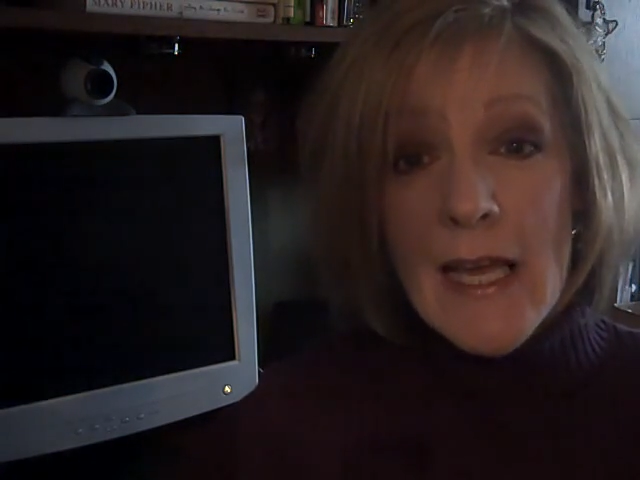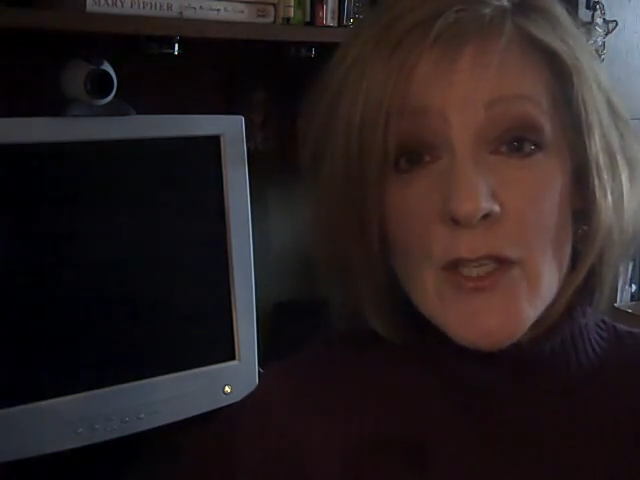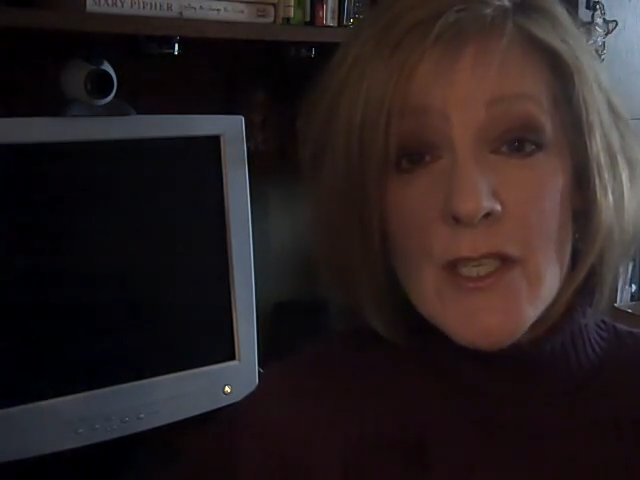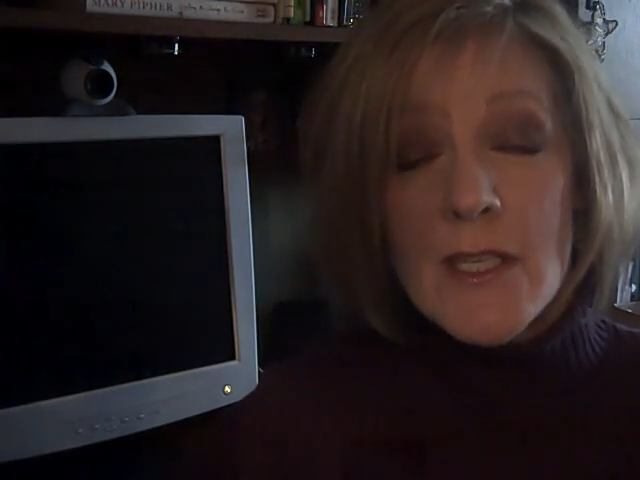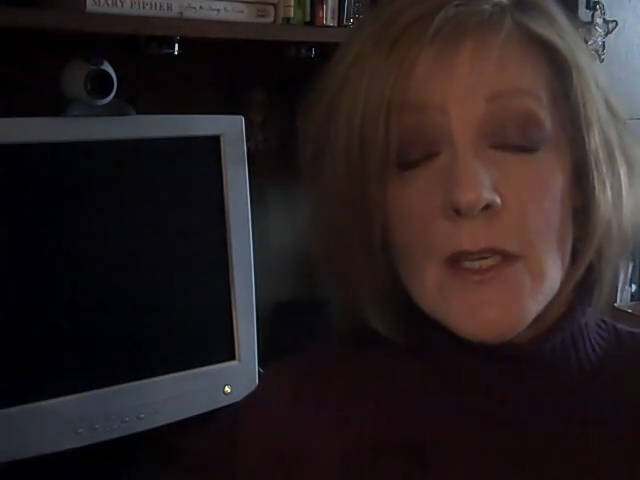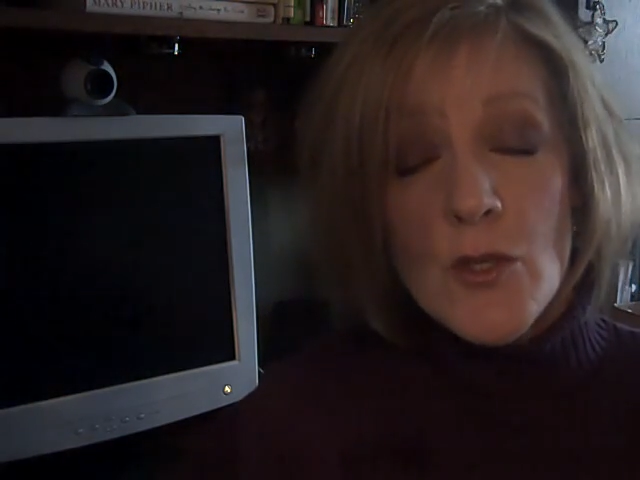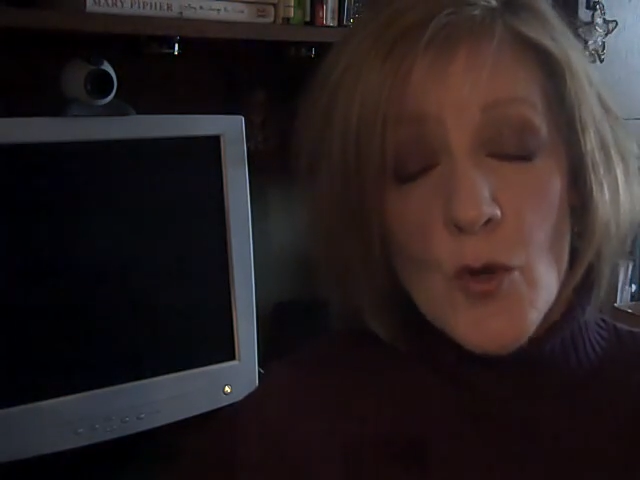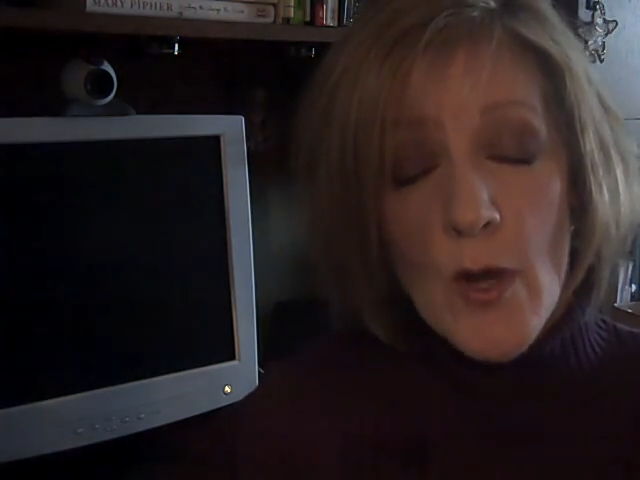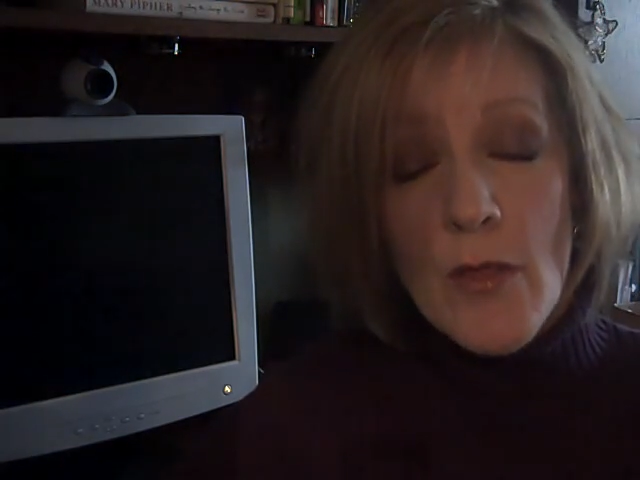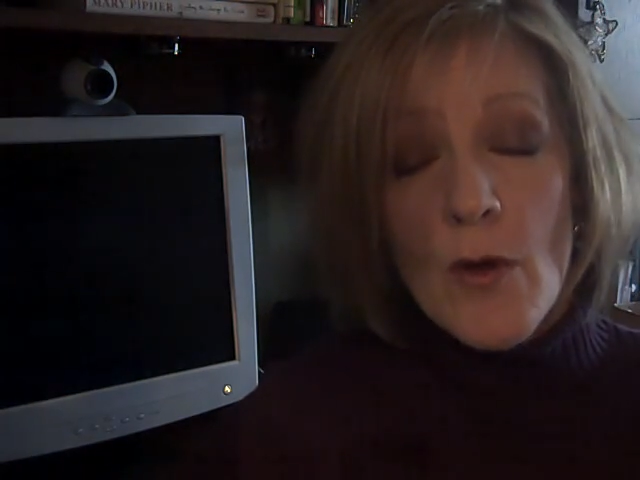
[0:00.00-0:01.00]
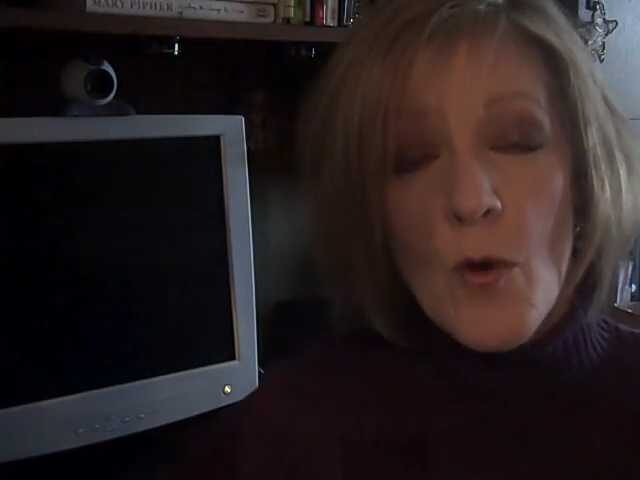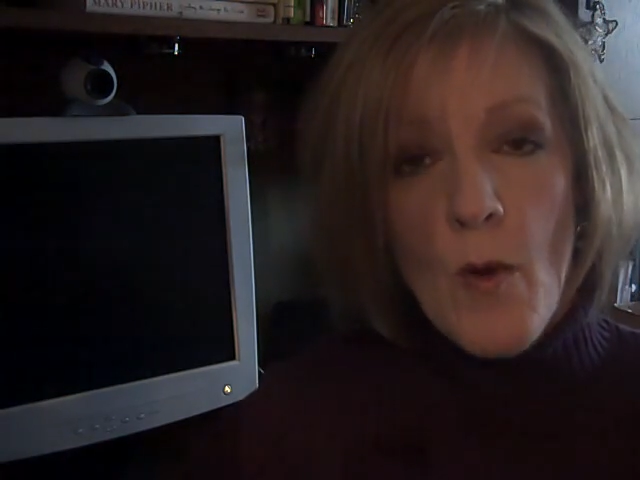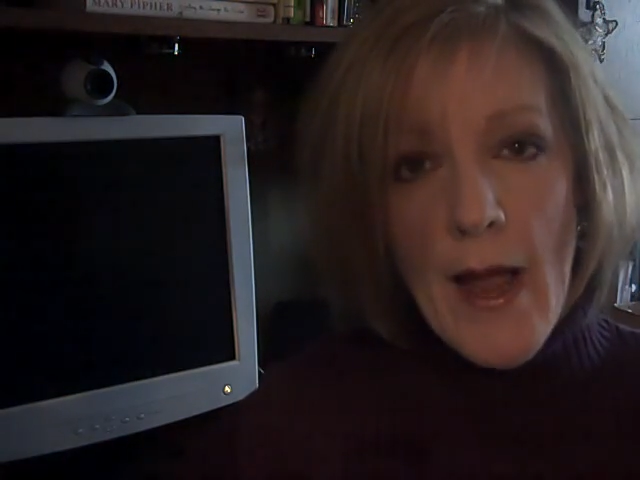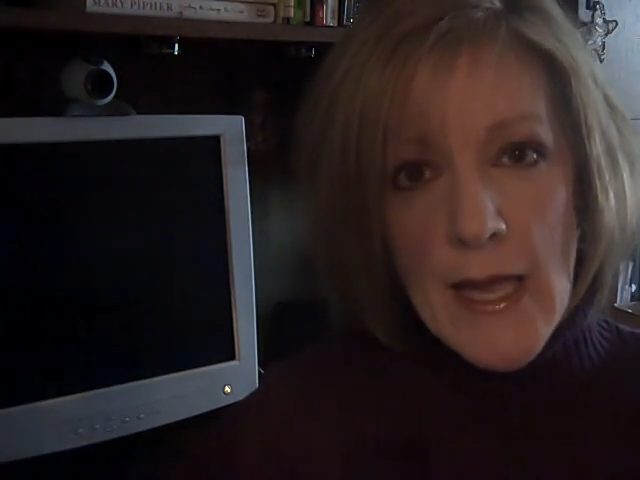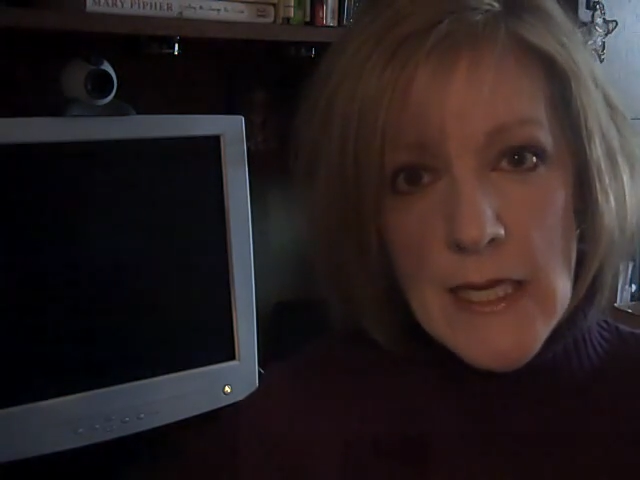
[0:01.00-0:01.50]
I just enjoy the
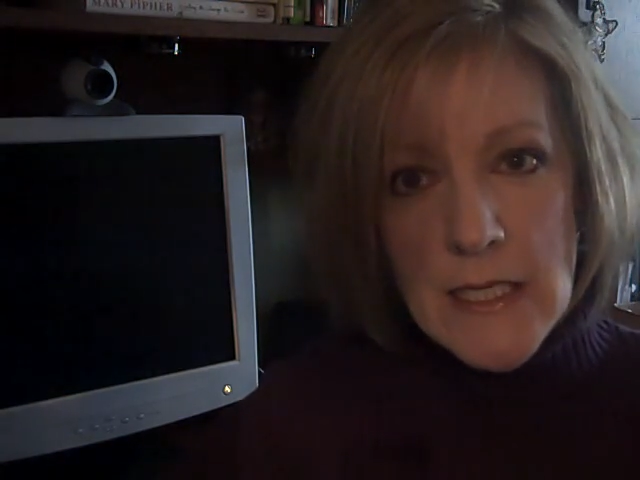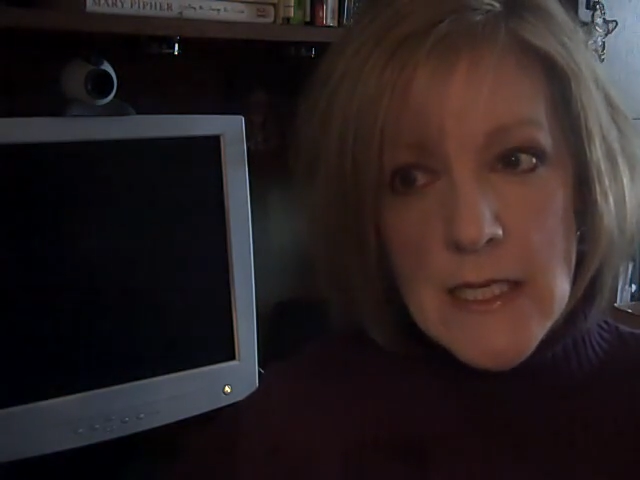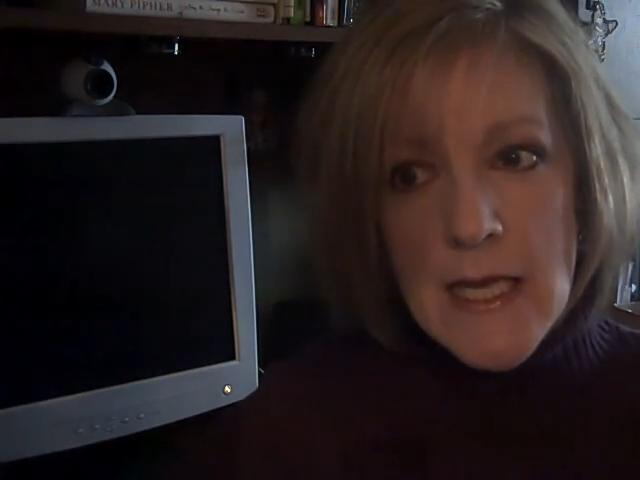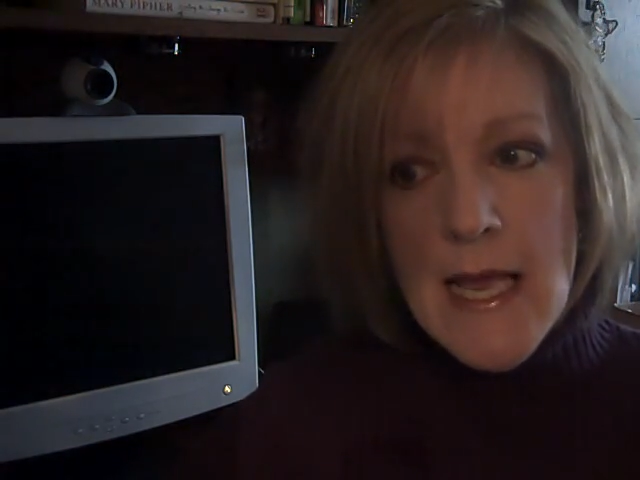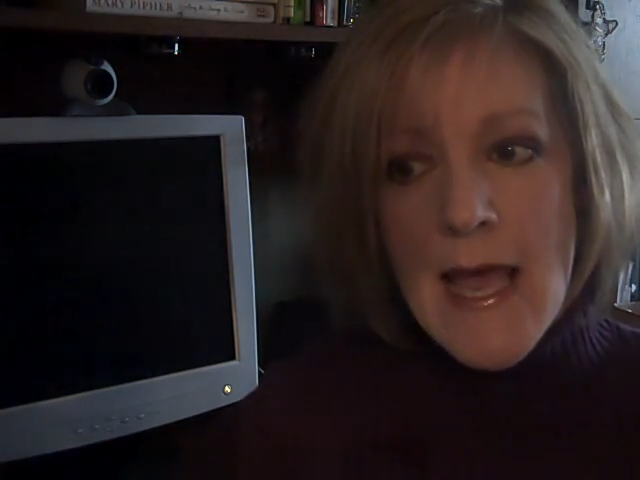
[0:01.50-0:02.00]
quiet.